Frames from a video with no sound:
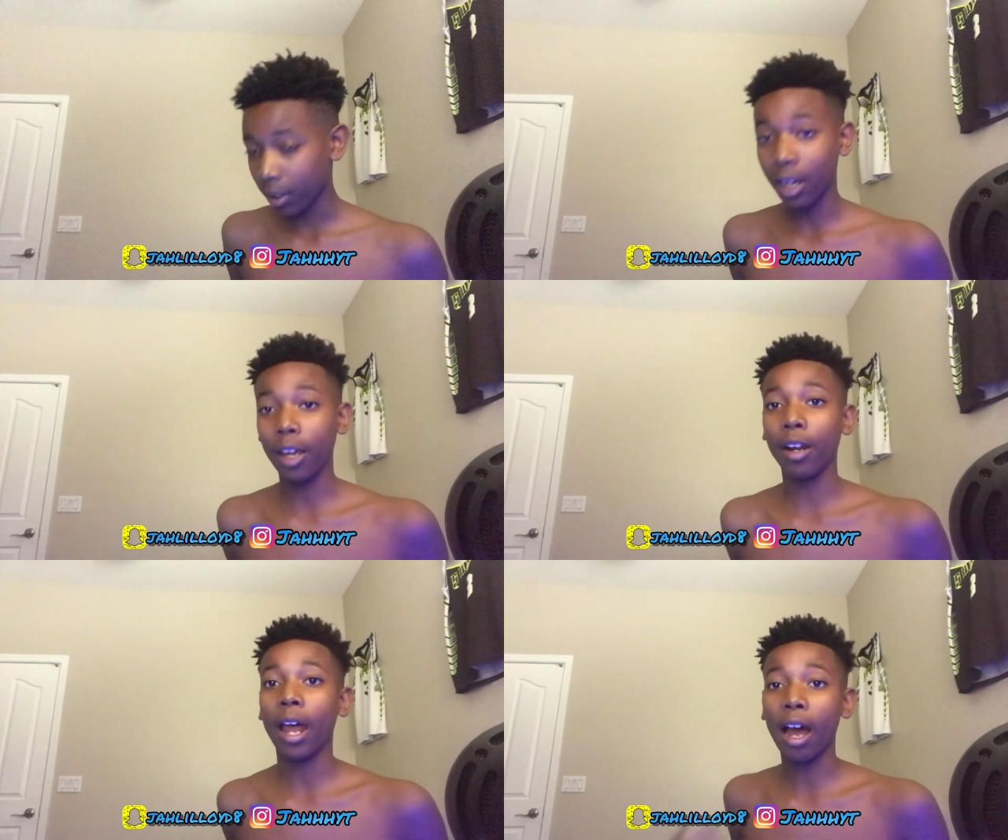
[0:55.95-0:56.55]

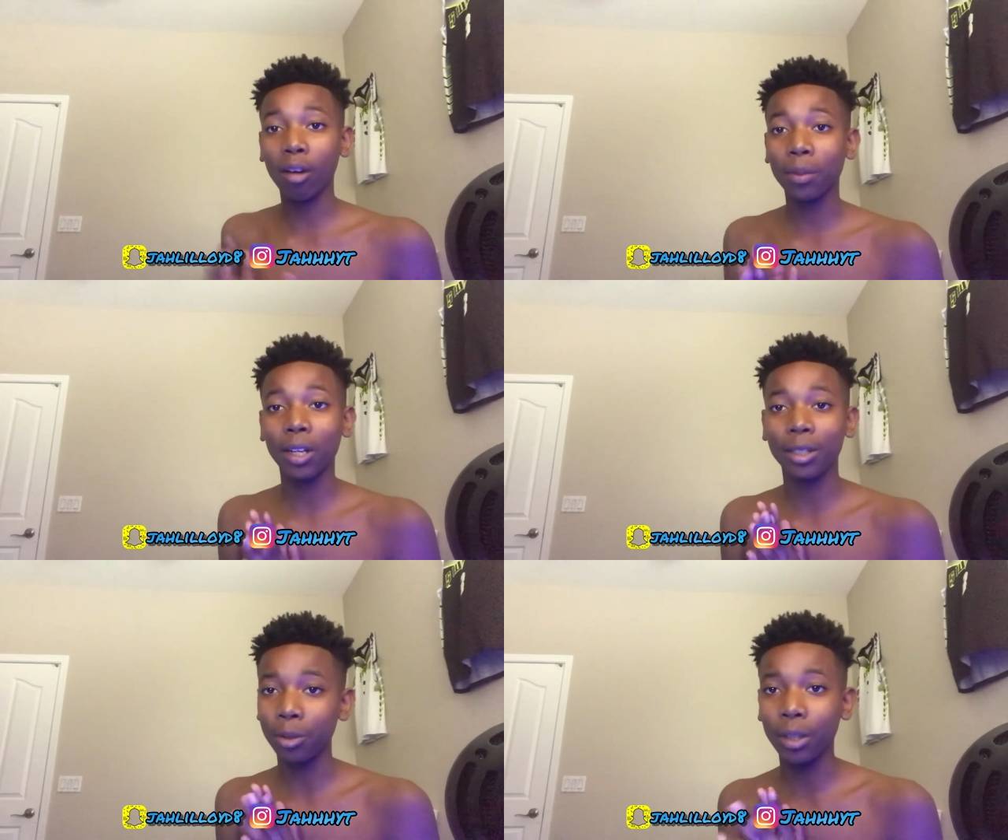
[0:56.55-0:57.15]
And how I'm
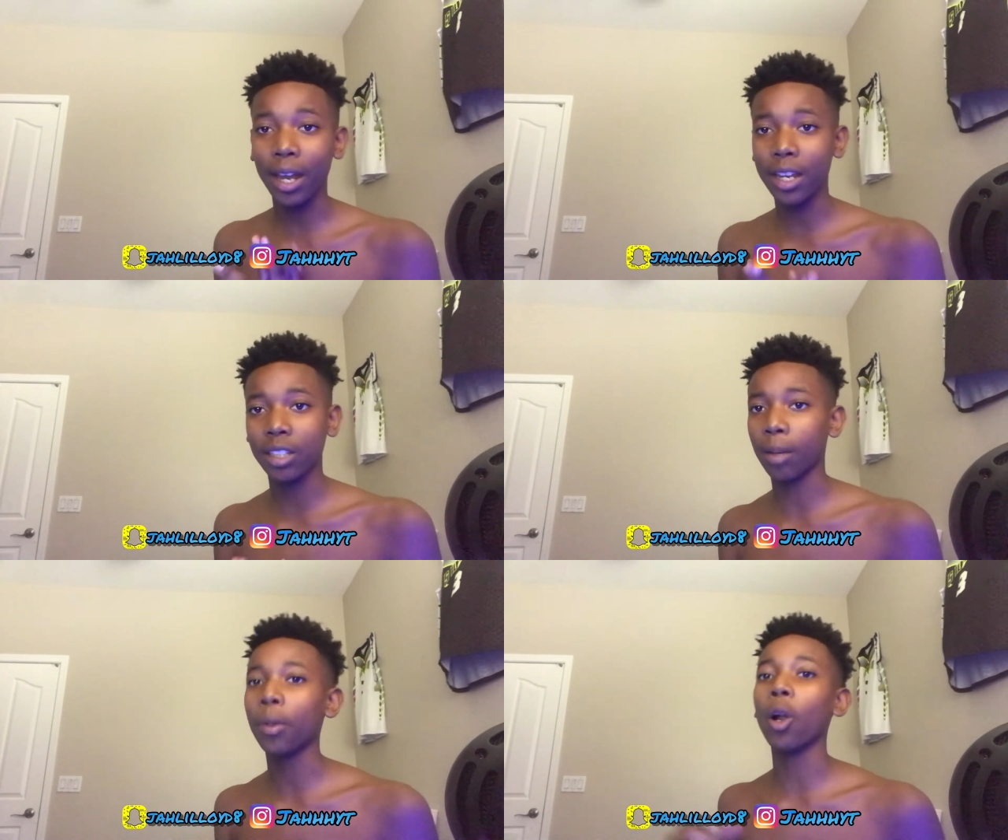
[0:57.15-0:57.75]
gonna do that is
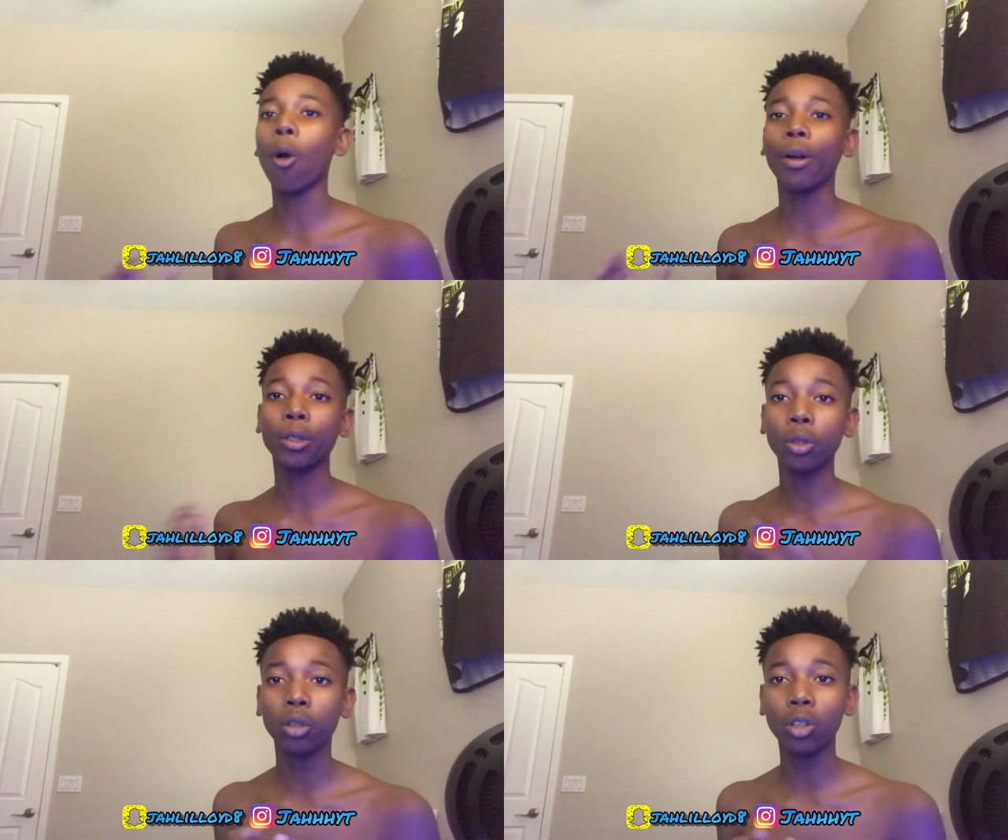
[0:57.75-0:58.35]
I'm gonna go on
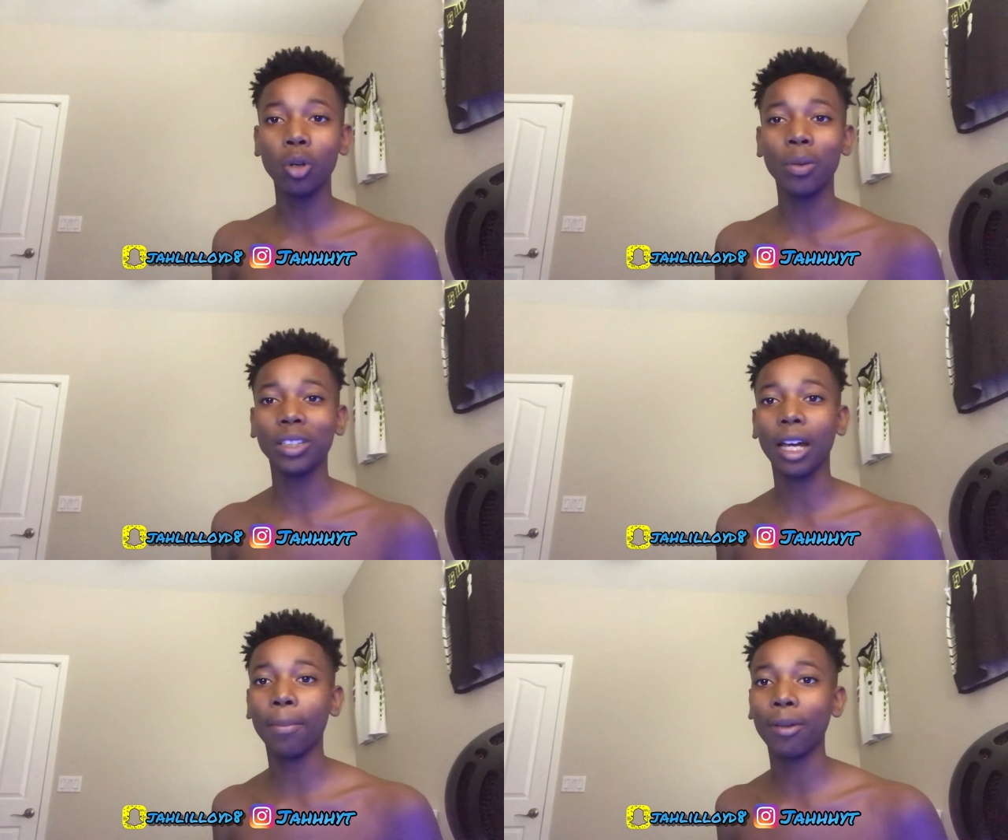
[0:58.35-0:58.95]
YouTube and
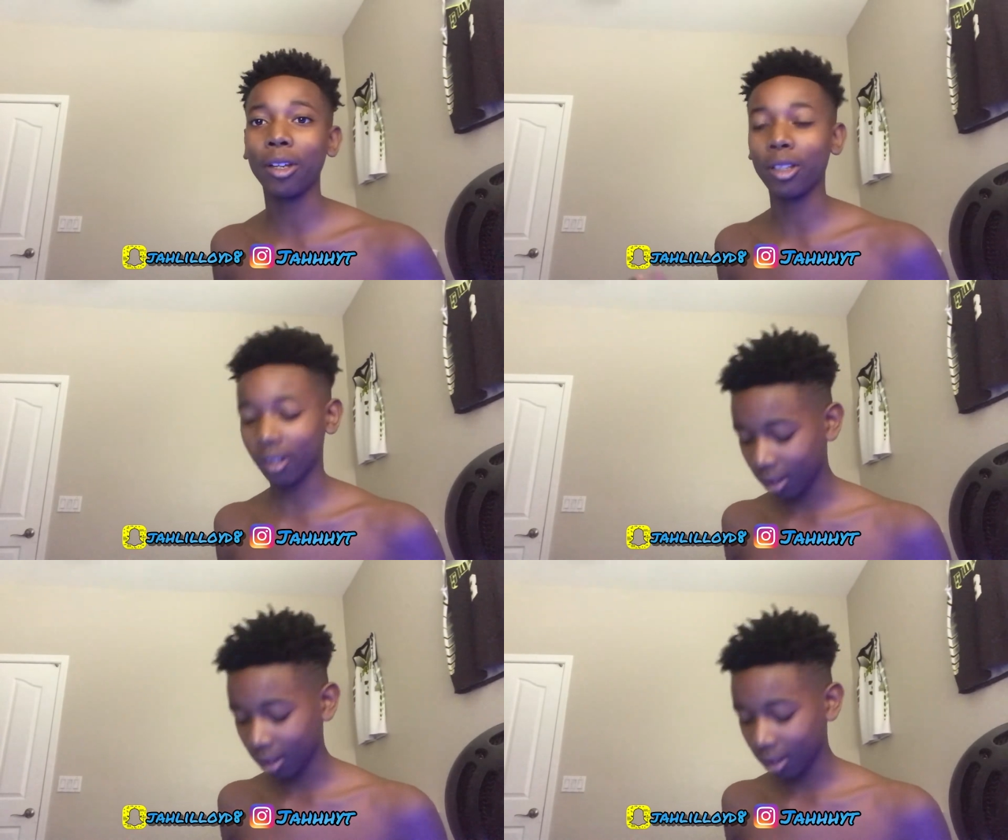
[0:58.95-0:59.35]
type in